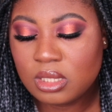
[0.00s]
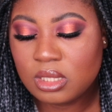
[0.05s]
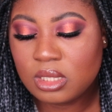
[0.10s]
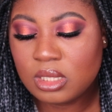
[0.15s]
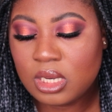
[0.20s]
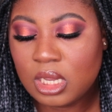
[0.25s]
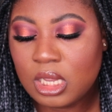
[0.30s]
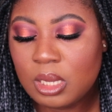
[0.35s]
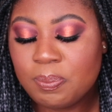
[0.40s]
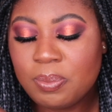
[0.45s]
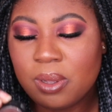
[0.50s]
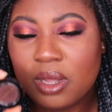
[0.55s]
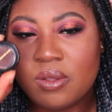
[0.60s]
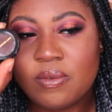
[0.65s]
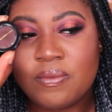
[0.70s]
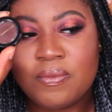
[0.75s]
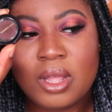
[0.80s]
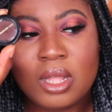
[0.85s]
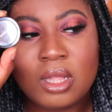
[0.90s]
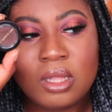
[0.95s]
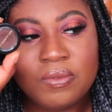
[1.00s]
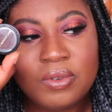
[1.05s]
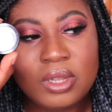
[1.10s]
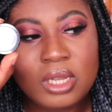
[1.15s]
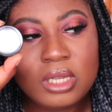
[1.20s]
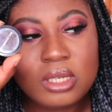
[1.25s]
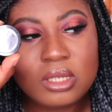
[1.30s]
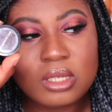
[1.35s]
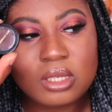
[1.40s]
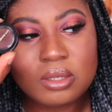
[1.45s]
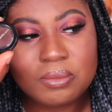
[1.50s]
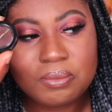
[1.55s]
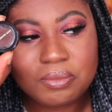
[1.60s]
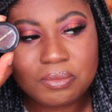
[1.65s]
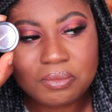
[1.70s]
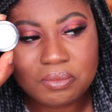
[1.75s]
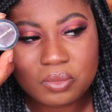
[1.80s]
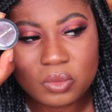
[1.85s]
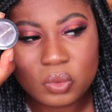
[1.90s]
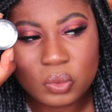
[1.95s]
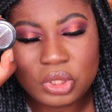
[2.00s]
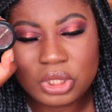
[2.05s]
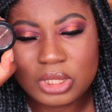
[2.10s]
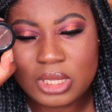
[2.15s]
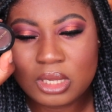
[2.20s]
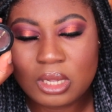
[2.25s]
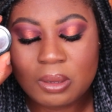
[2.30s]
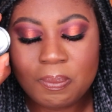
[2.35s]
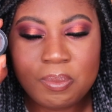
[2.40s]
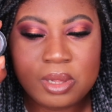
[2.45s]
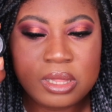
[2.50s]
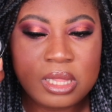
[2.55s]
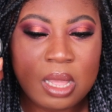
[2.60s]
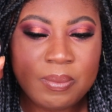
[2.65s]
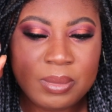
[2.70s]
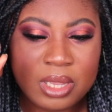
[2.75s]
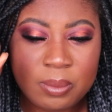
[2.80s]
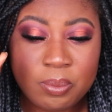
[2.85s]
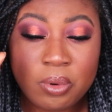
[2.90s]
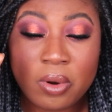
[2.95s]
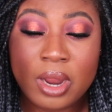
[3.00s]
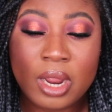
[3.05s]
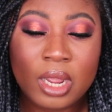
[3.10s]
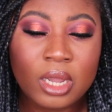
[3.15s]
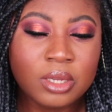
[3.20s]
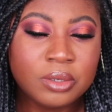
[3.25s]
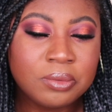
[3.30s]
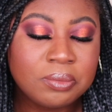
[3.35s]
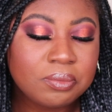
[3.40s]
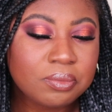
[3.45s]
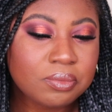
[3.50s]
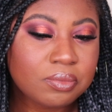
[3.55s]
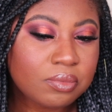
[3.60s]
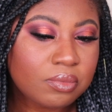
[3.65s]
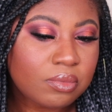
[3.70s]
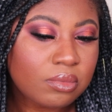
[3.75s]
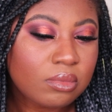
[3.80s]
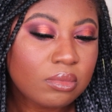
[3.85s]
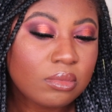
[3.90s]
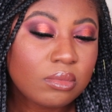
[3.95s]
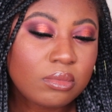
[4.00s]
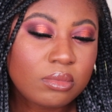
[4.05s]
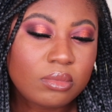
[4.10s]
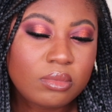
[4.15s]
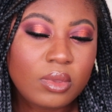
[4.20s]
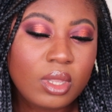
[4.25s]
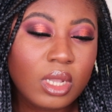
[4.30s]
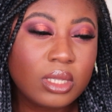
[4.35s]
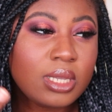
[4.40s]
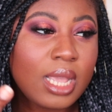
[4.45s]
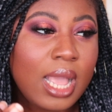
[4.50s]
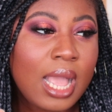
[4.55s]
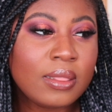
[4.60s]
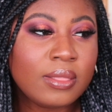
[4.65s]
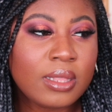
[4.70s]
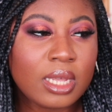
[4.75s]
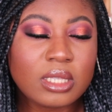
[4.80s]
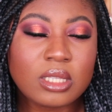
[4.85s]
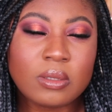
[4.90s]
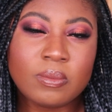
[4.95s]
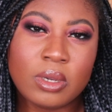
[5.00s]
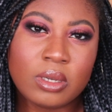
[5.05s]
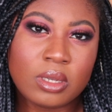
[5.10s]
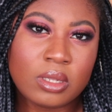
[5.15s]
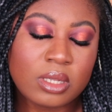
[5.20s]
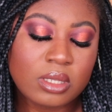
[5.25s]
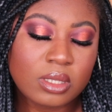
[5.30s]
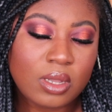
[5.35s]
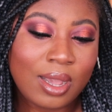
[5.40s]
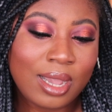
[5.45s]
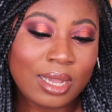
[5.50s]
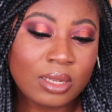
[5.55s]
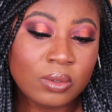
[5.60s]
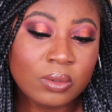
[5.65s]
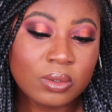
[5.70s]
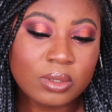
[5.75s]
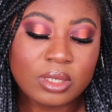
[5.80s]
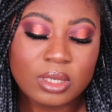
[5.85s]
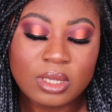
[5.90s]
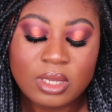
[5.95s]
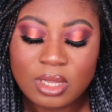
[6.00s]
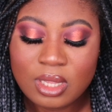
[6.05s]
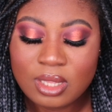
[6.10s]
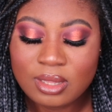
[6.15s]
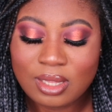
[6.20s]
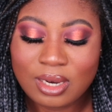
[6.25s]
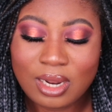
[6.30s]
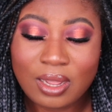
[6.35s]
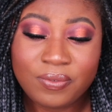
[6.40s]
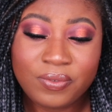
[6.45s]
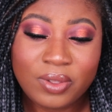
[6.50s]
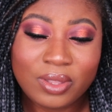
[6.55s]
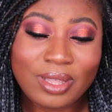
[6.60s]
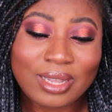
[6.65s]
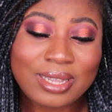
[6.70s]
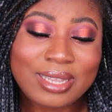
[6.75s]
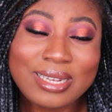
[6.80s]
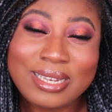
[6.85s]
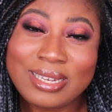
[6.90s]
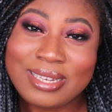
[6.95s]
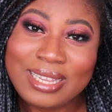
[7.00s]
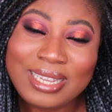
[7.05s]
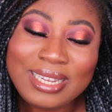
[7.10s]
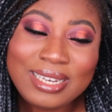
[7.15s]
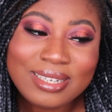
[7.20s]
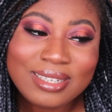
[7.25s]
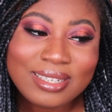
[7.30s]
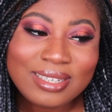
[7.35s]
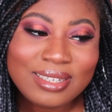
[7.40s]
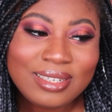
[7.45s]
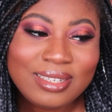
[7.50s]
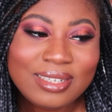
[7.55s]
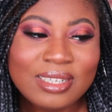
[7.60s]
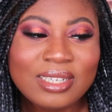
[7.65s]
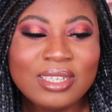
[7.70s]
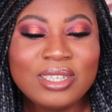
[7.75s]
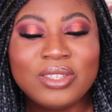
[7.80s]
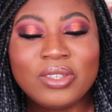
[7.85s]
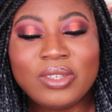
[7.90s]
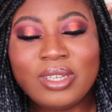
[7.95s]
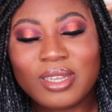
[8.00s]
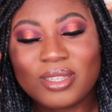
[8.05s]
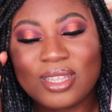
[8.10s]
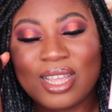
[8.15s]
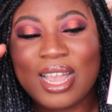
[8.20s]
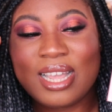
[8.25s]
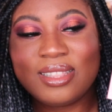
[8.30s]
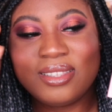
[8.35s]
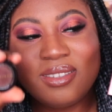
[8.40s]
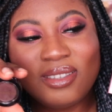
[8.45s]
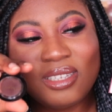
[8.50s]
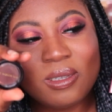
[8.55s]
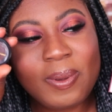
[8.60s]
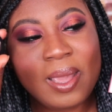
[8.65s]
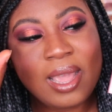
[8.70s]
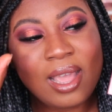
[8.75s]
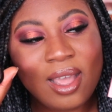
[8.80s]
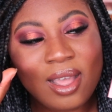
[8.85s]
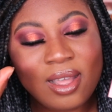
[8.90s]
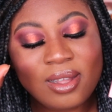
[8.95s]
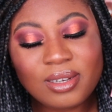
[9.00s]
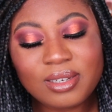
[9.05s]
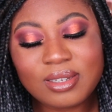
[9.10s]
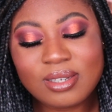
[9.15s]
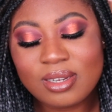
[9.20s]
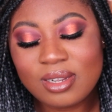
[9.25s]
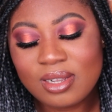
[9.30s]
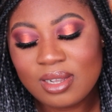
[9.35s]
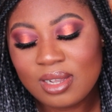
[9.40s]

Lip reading: Deep Velvet, which is like a plummy brown, to add that smoke in this eye look that I felt like it needed. So yes, I had to dip out.